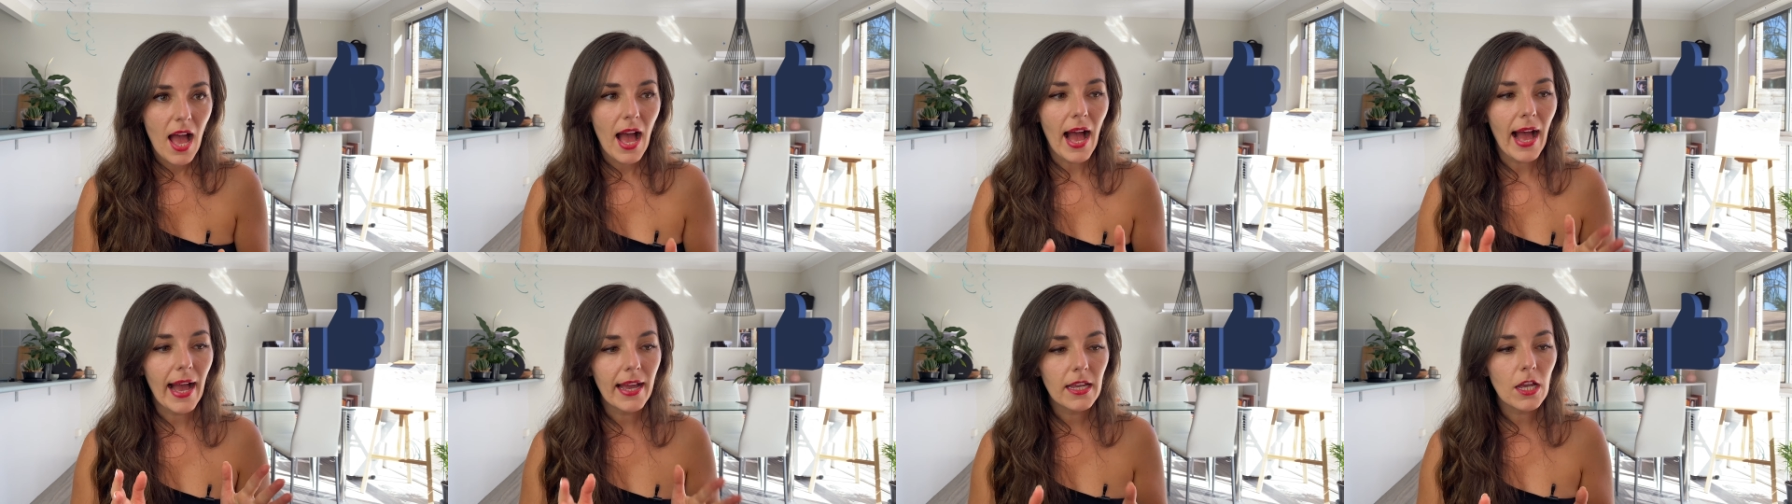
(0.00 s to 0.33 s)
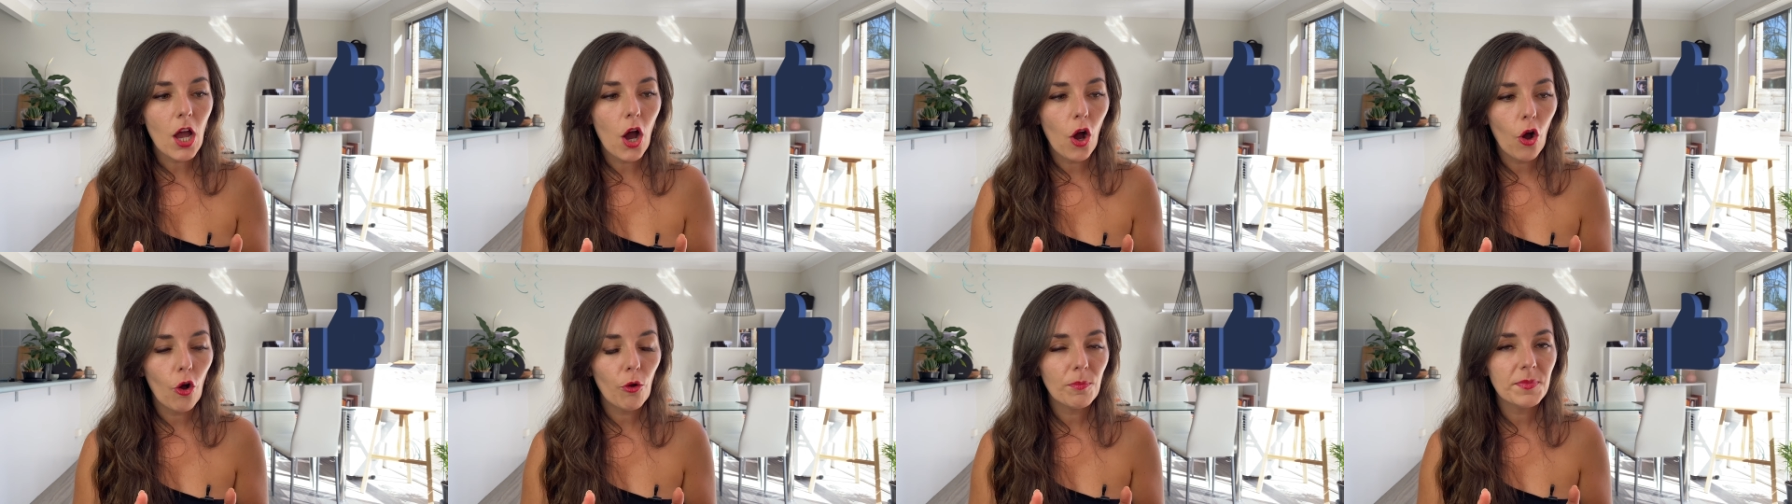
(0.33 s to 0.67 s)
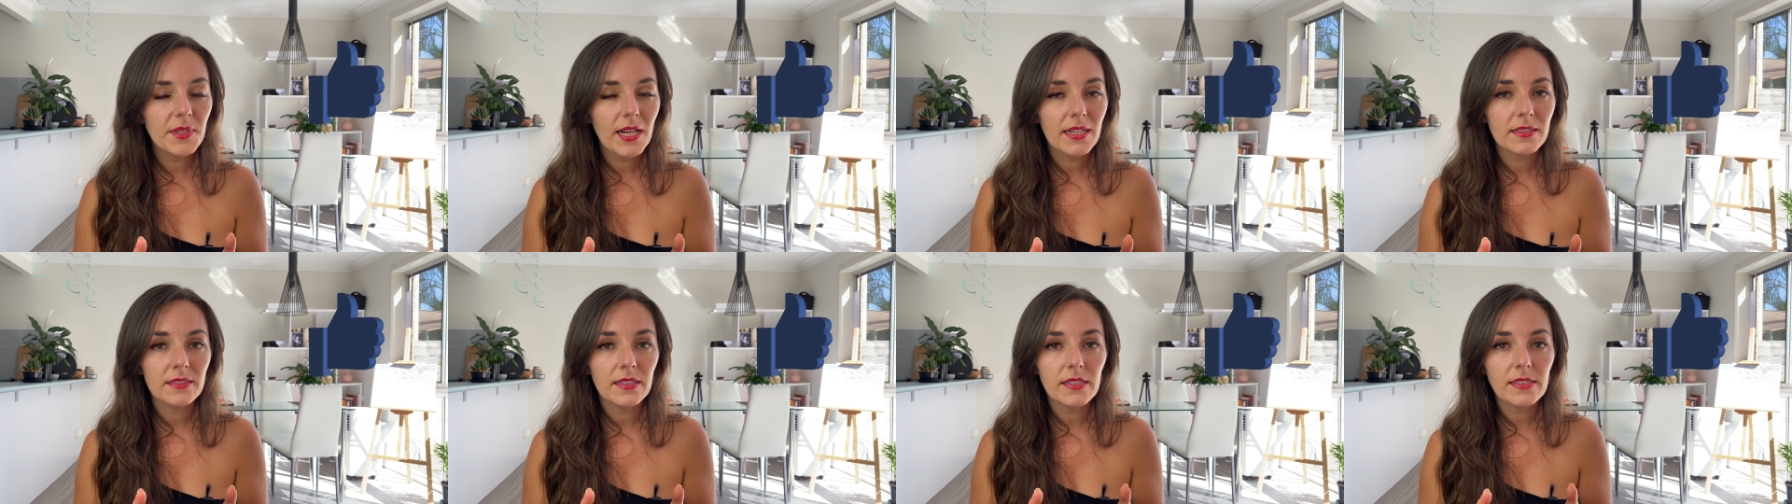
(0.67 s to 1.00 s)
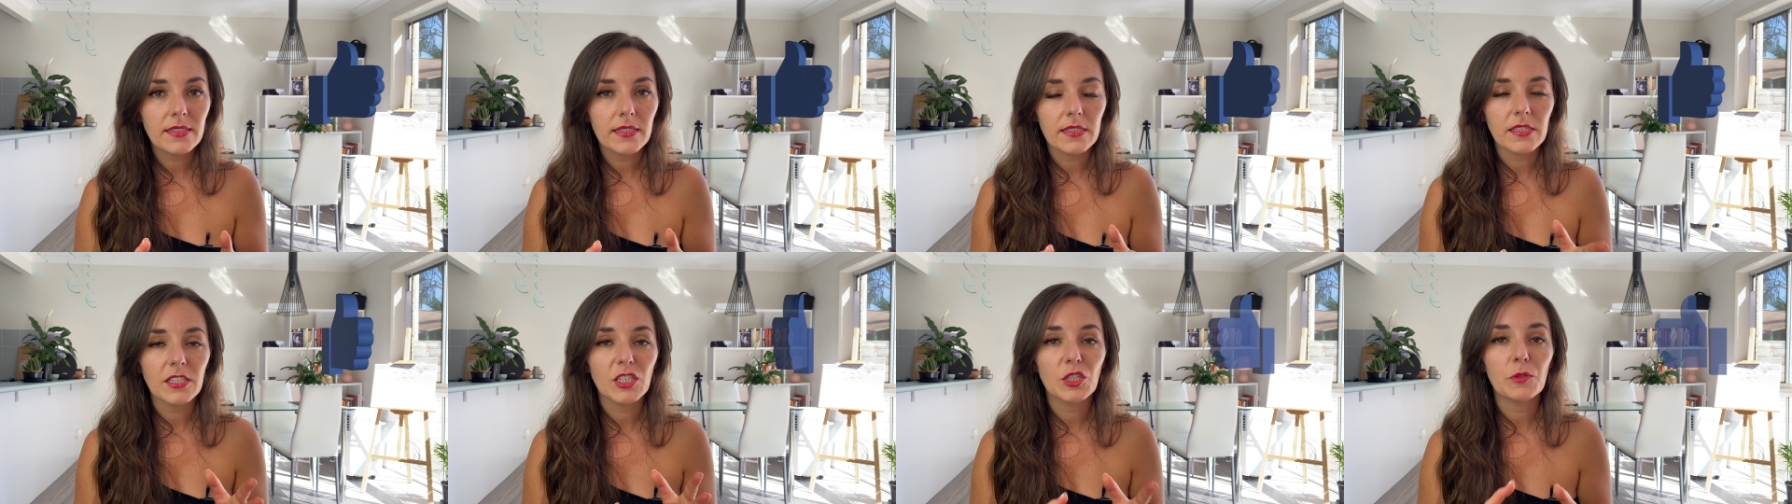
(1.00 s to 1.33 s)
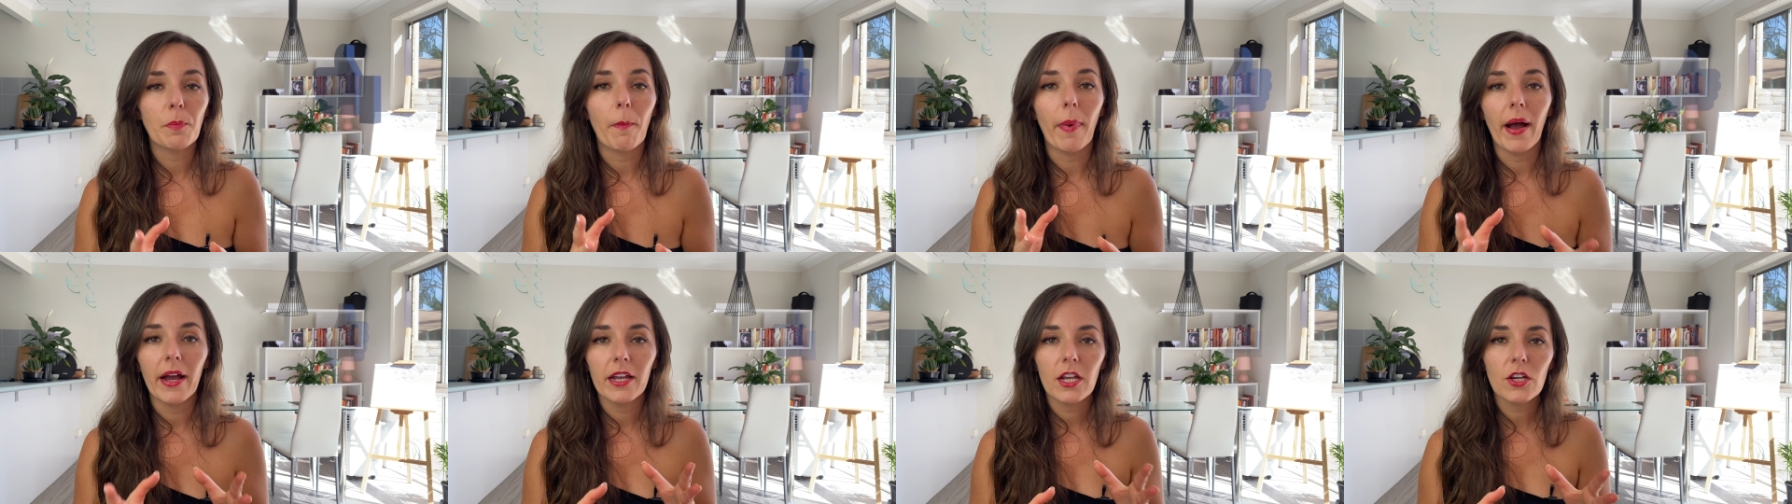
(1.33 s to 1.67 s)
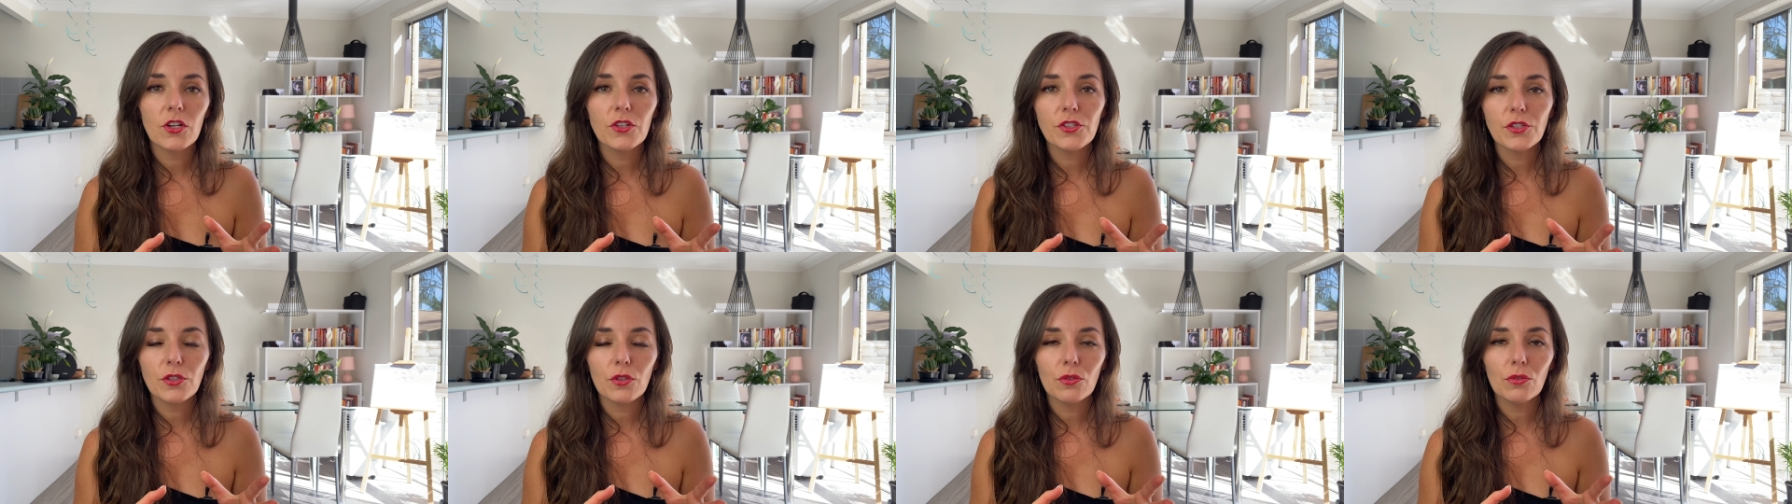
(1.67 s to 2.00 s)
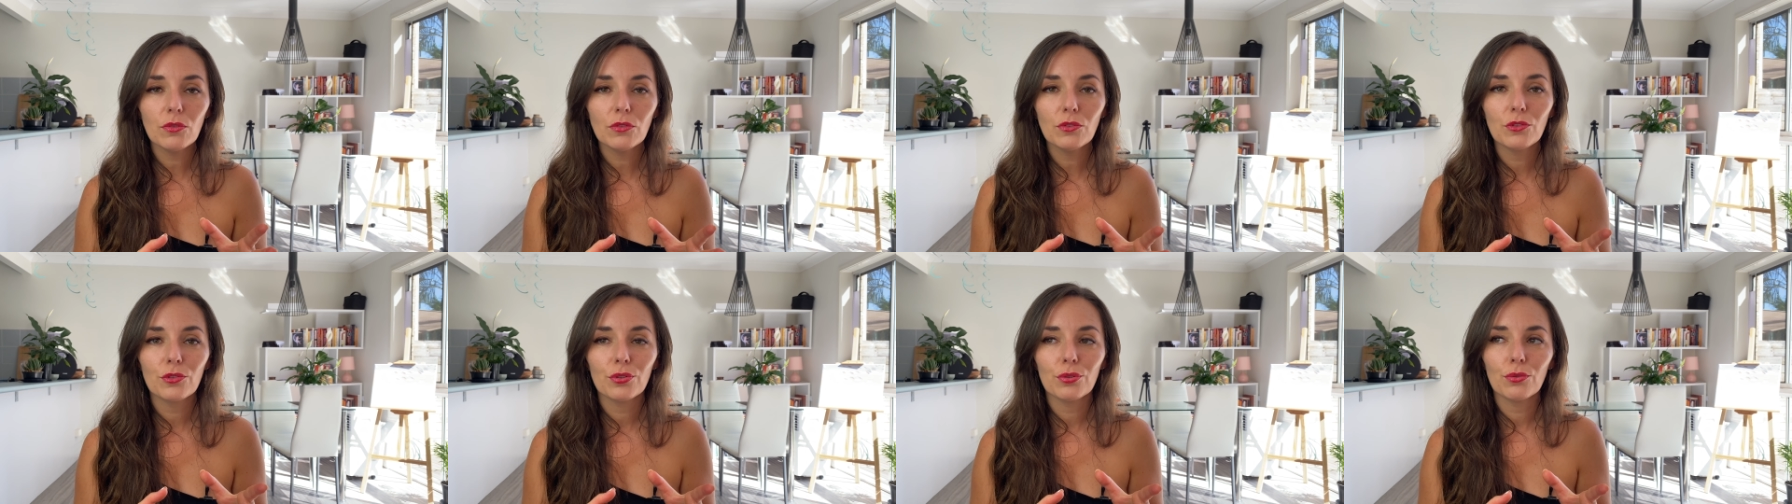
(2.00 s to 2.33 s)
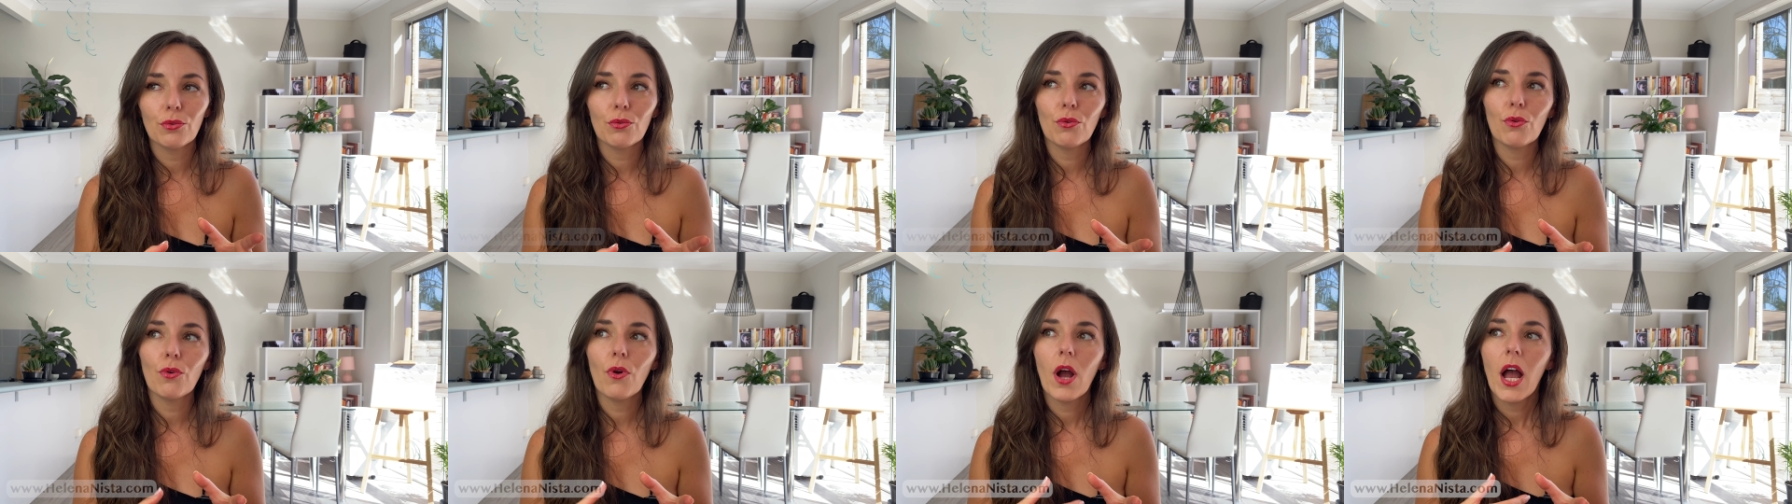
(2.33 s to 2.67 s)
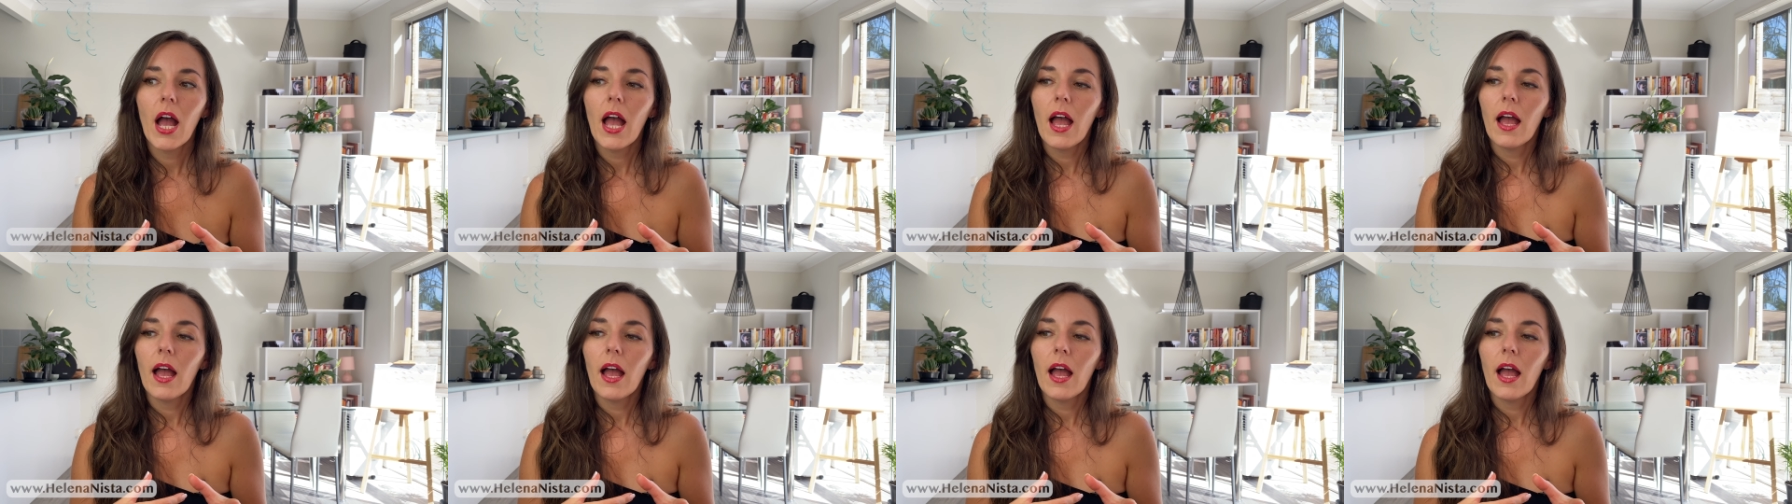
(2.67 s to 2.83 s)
I hope that this inspires you to